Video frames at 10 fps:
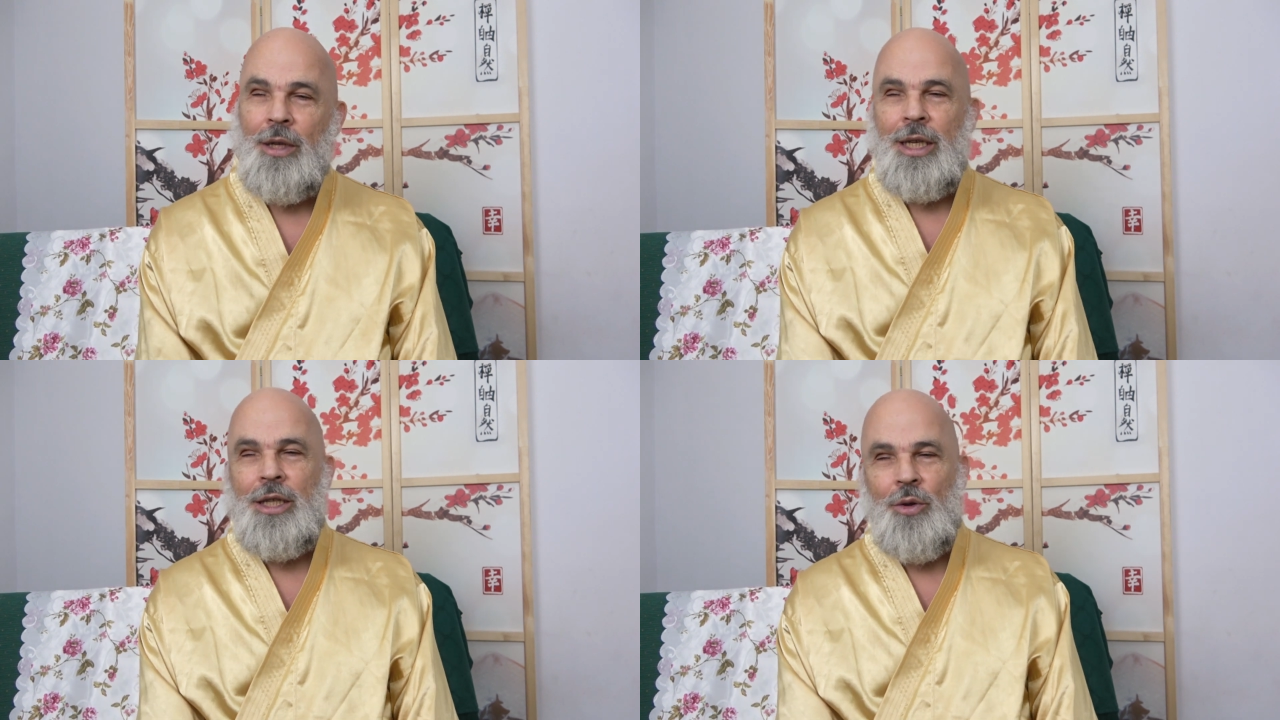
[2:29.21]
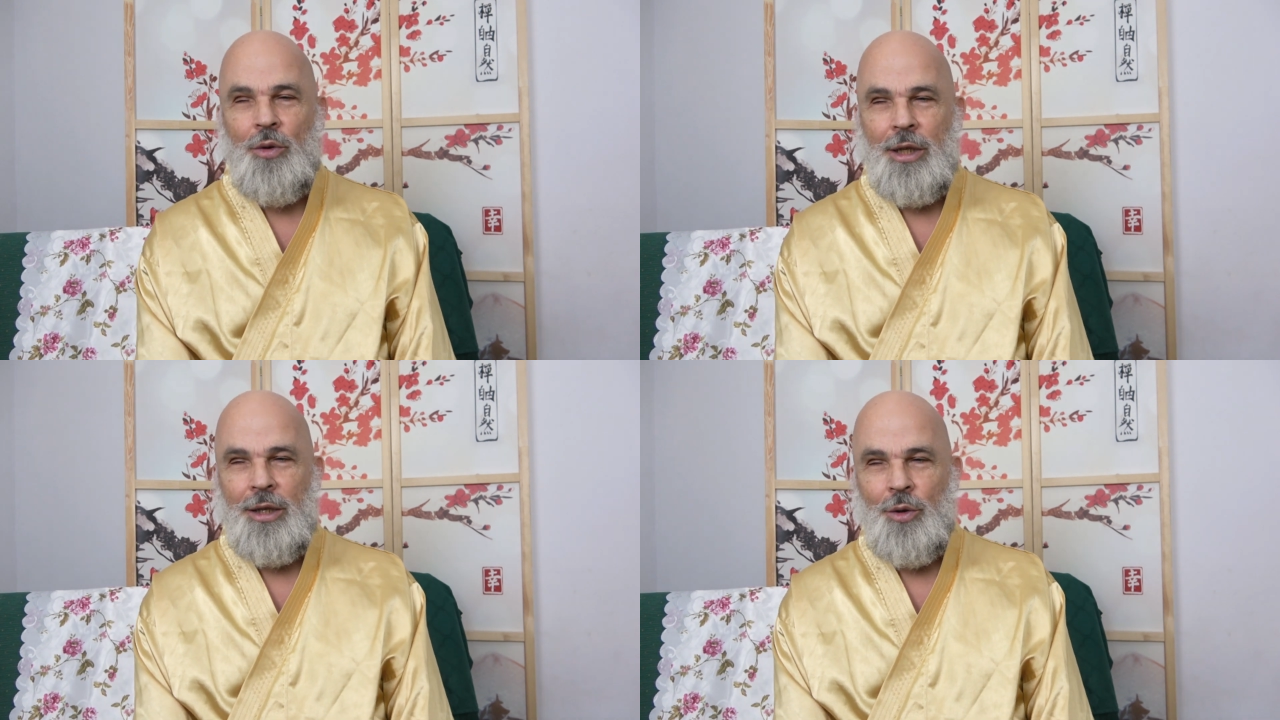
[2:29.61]
He's
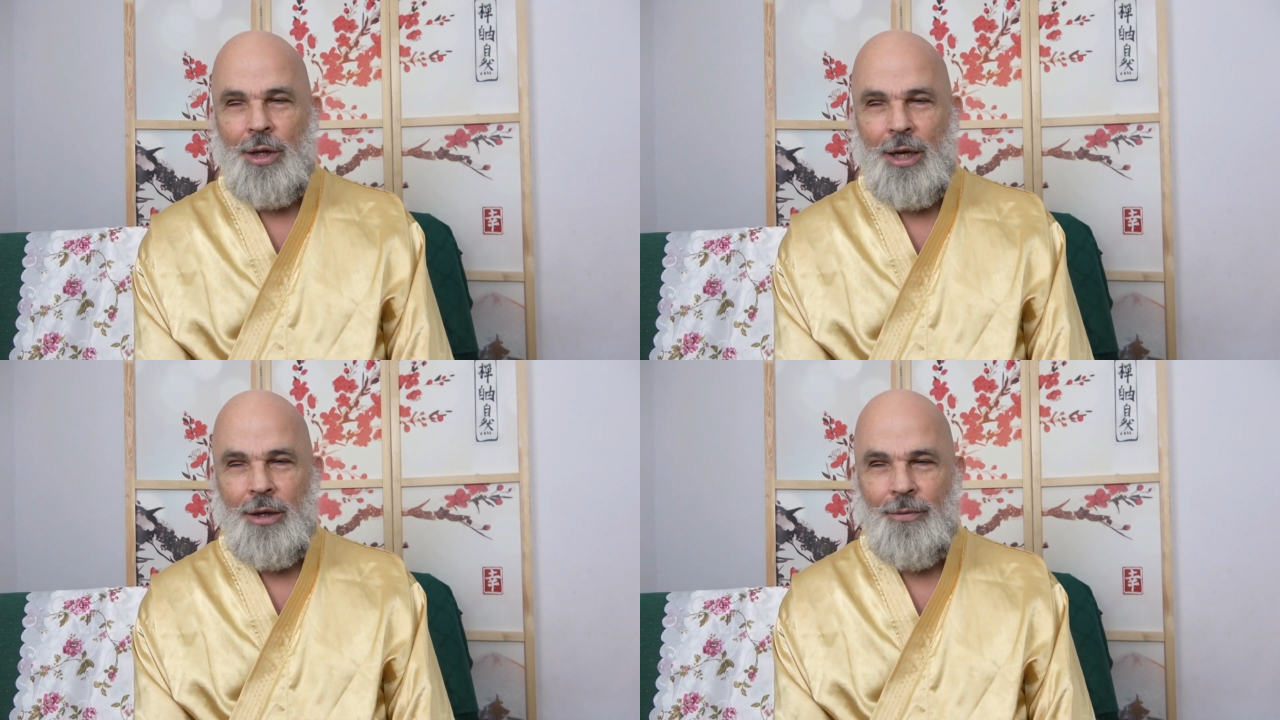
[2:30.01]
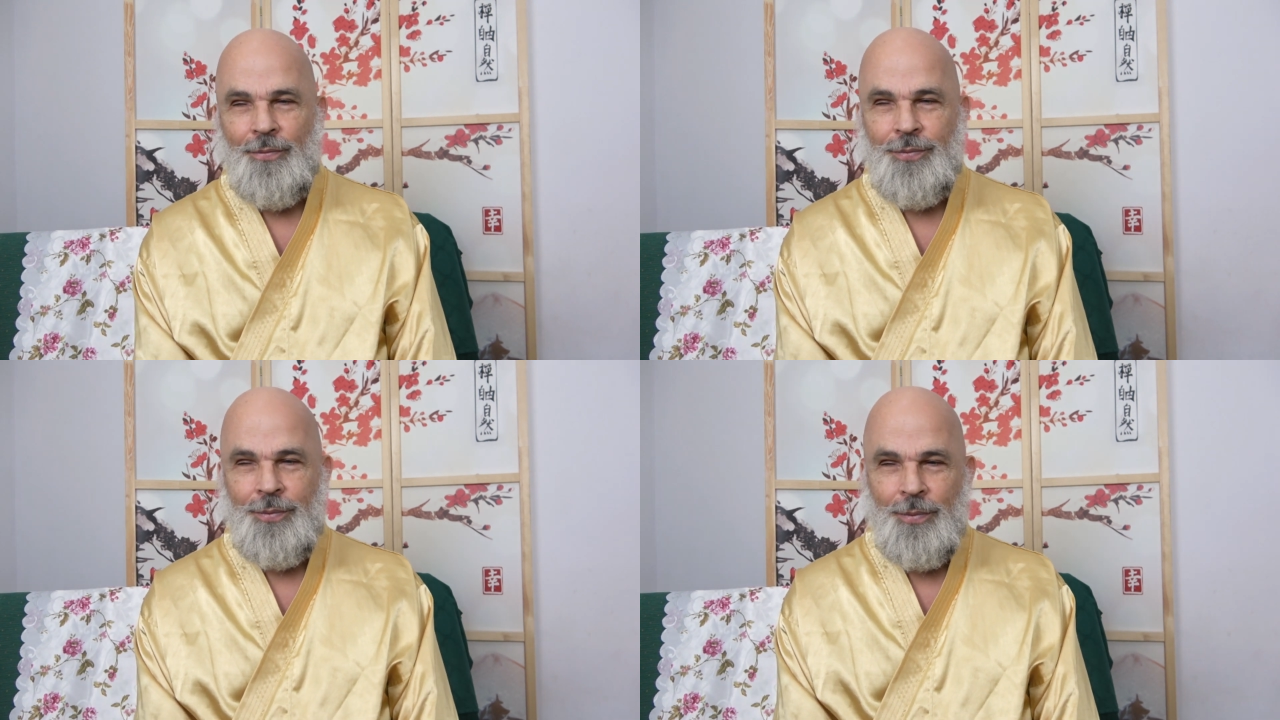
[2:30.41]
calling the guy.
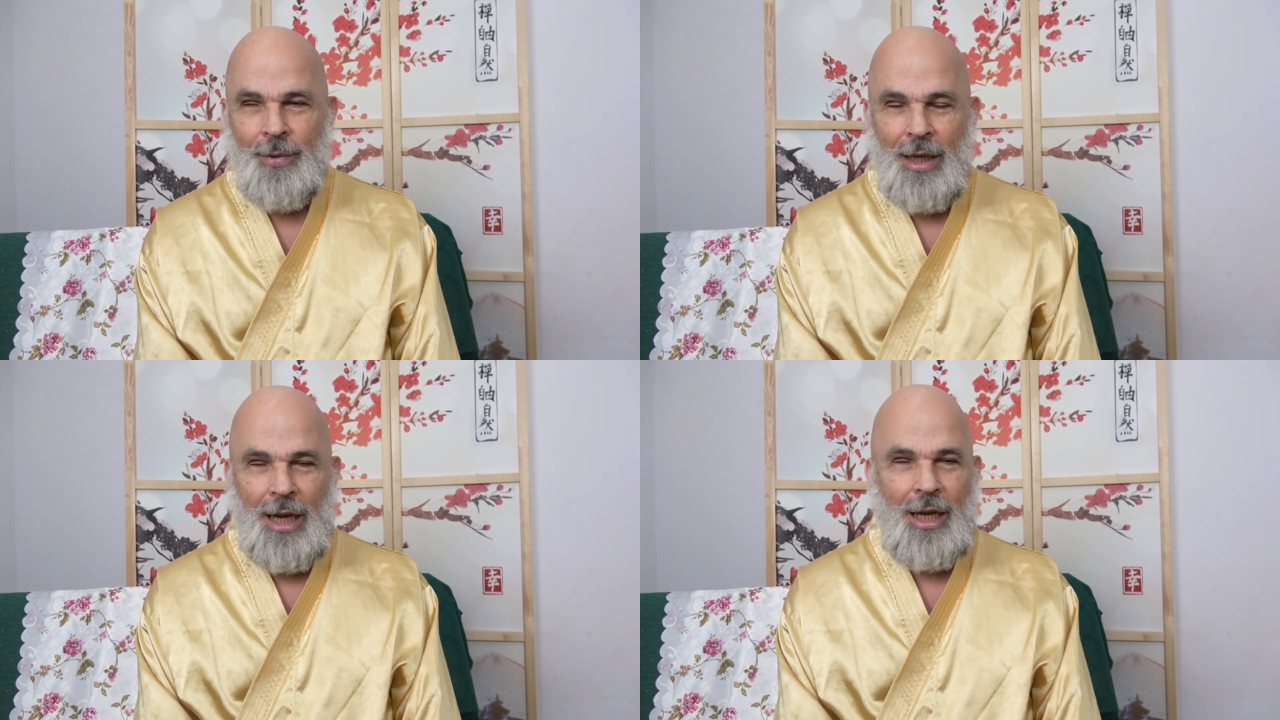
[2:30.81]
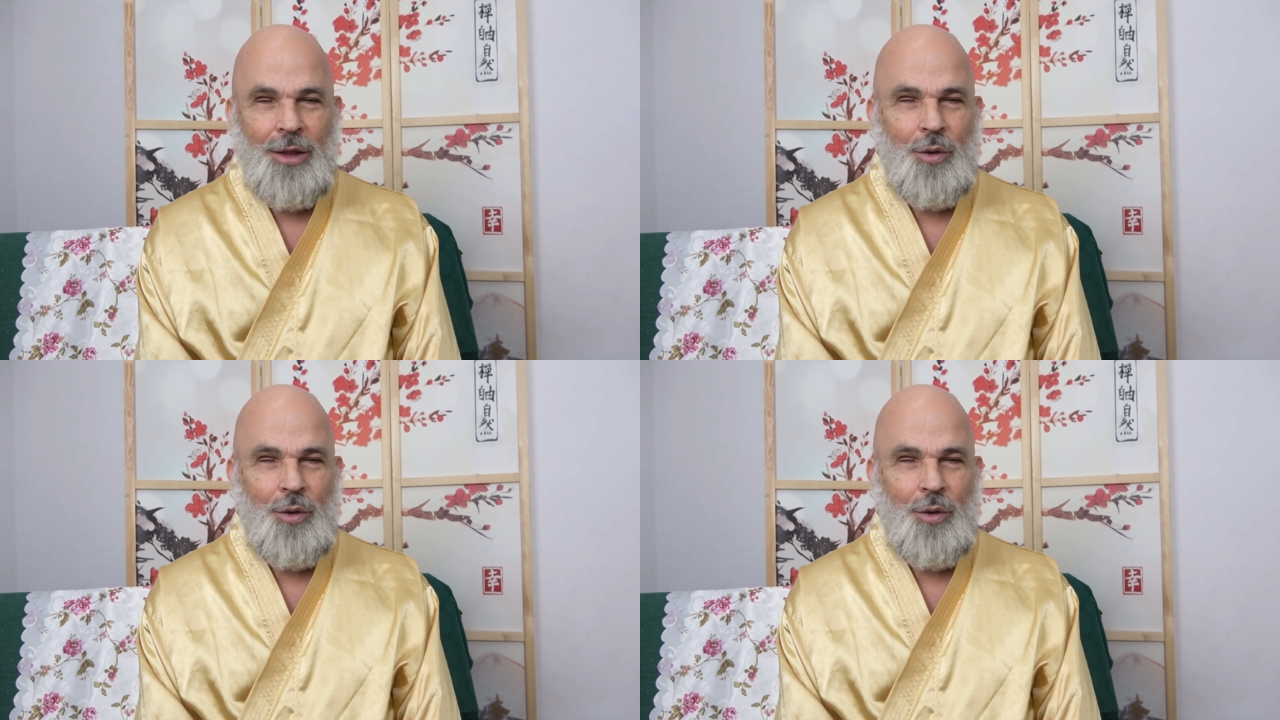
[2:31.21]
And